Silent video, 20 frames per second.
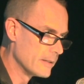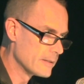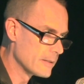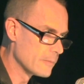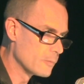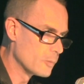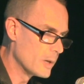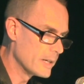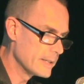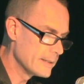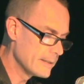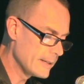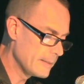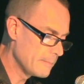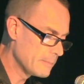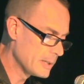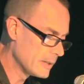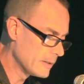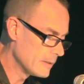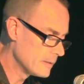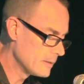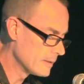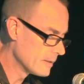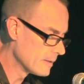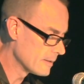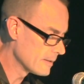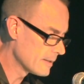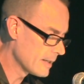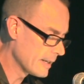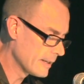It's a 1-a-day pill, you
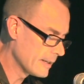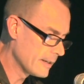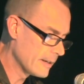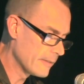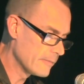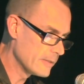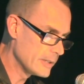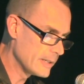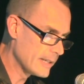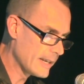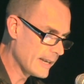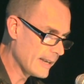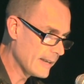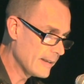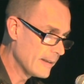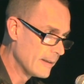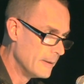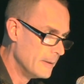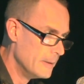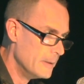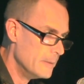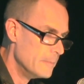just take it every day.